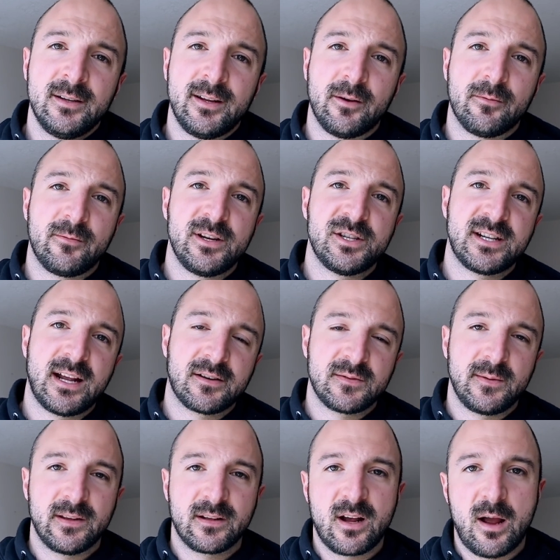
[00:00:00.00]
and reaching out
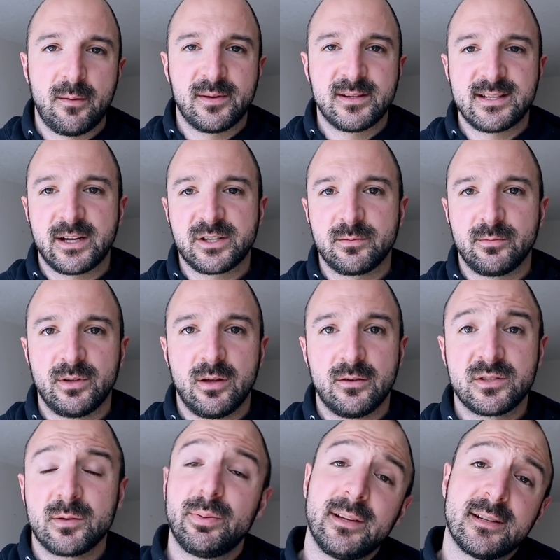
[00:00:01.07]
to me in the comment section below.
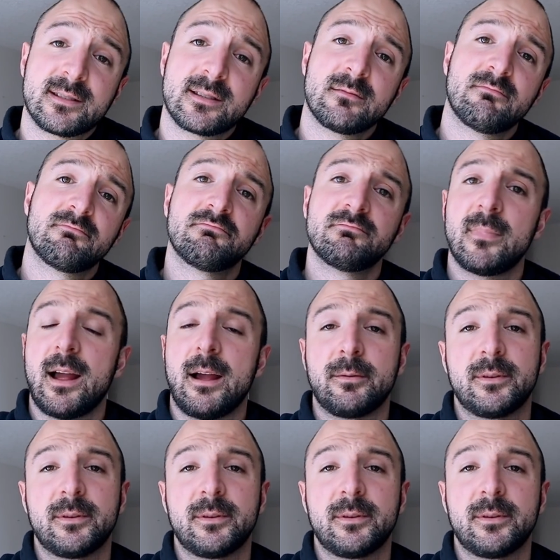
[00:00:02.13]
So please, I